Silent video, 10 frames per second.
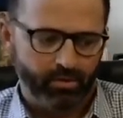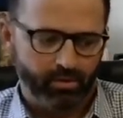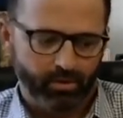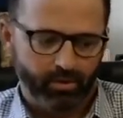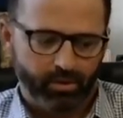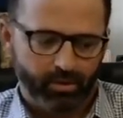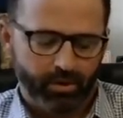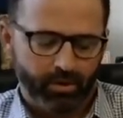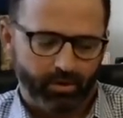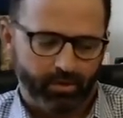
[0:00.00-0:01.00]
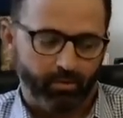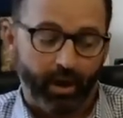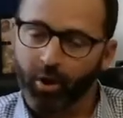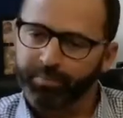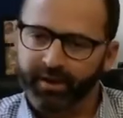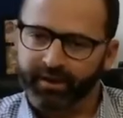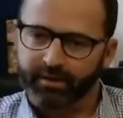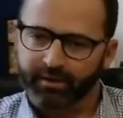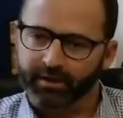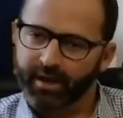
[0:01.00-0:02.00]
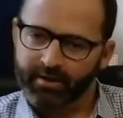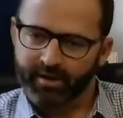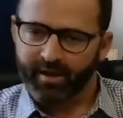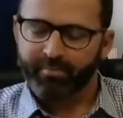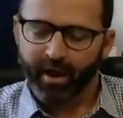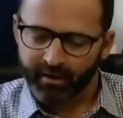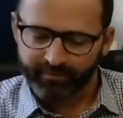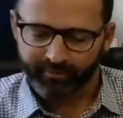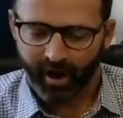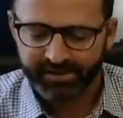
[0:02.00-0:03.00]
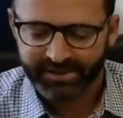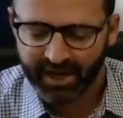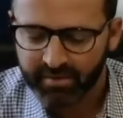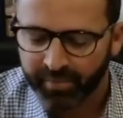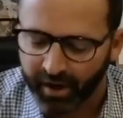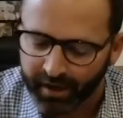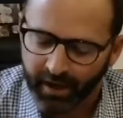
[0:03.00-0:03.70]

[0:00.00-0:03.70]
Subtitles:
Well, I hope they continue to get better for our sake, but